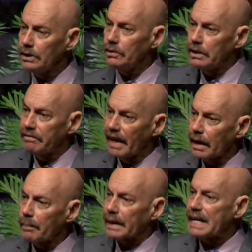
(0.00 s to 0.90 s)
you
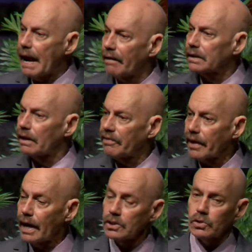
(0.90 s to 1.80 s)
develop a character of
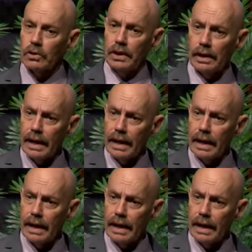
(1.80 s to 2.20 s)
Christ so you're